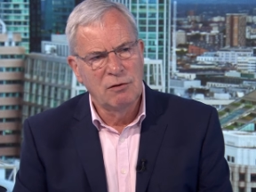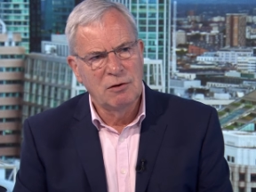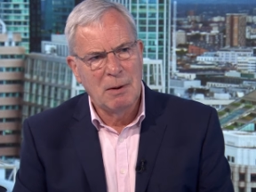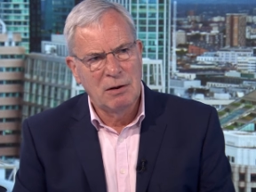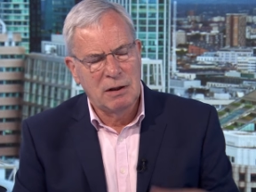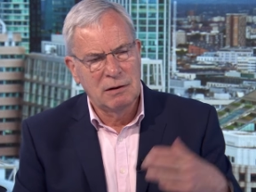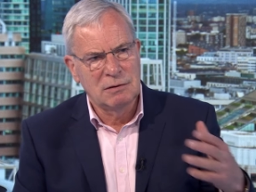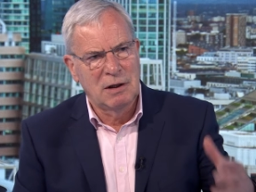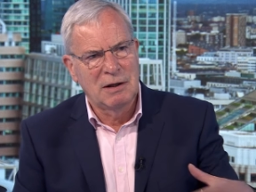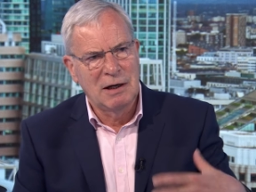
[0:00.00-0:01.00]
it's about
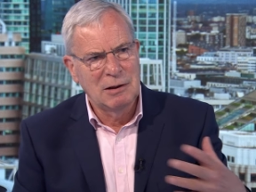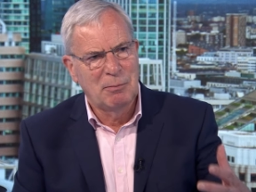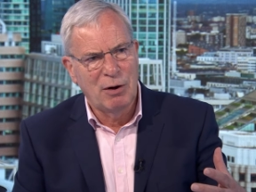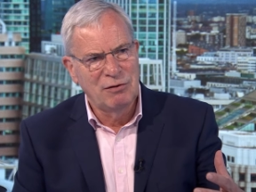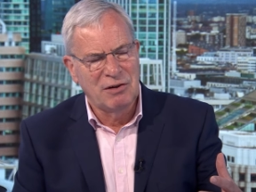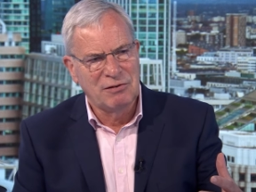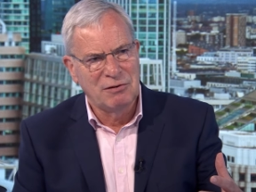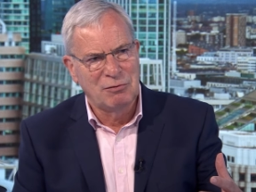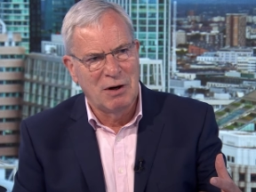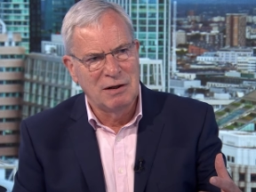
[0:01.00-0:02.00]
kind of getting the
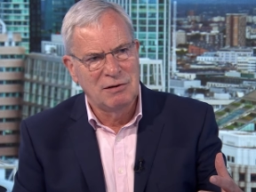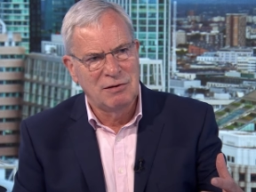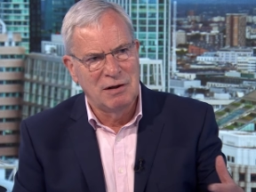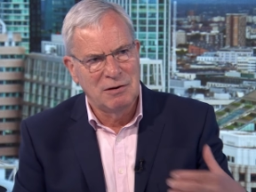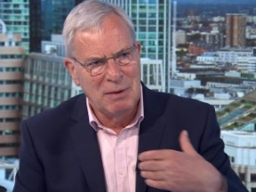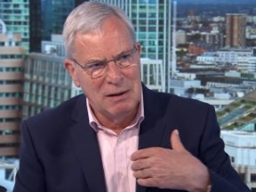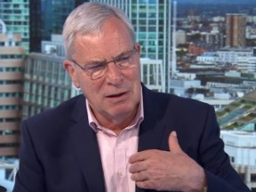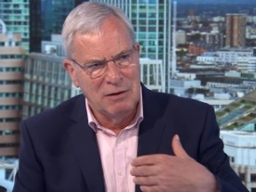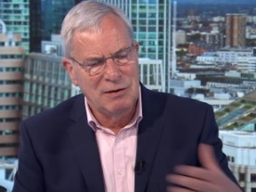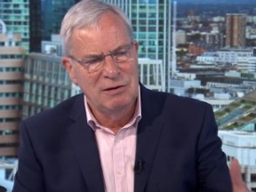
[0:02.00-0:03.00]
processes right, isn't it, to make
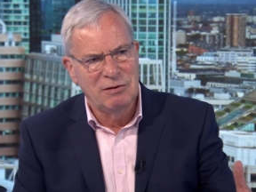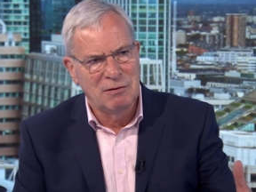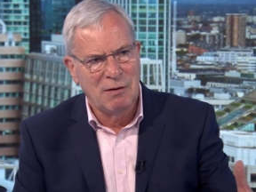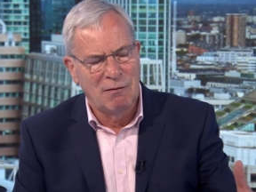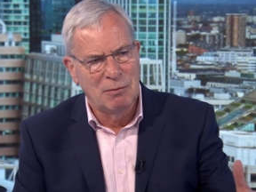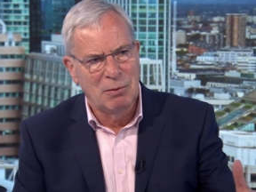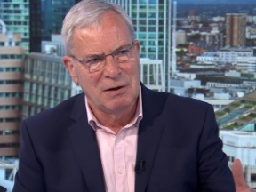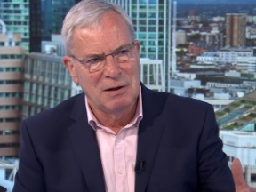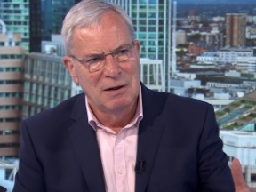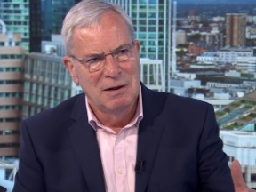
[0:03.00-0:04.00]
life easier for
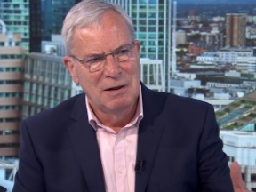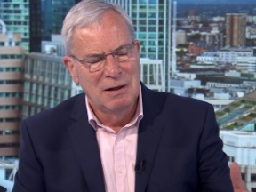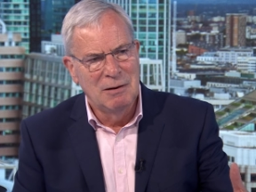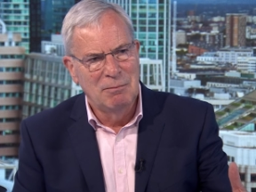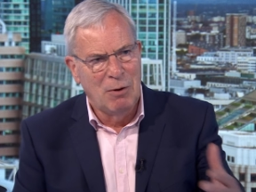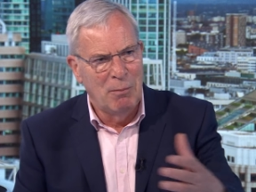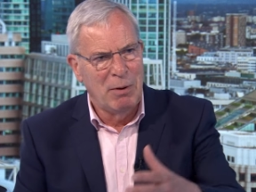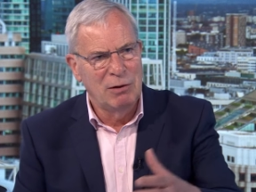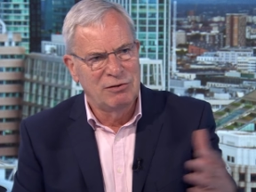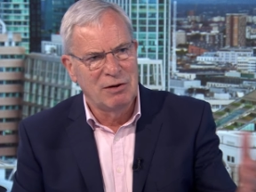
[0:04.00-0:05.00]
everybody uh, on
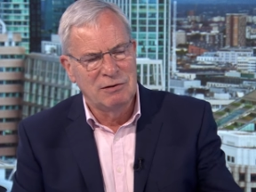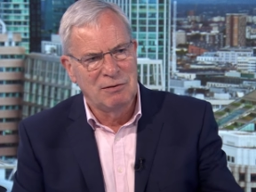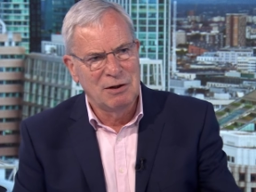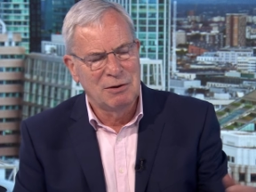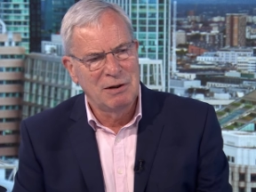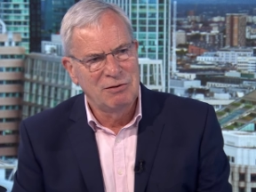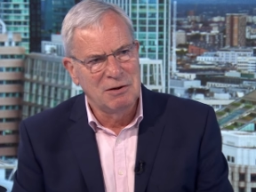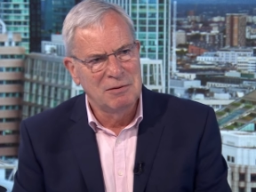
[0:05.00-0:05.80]
both sides of the equation.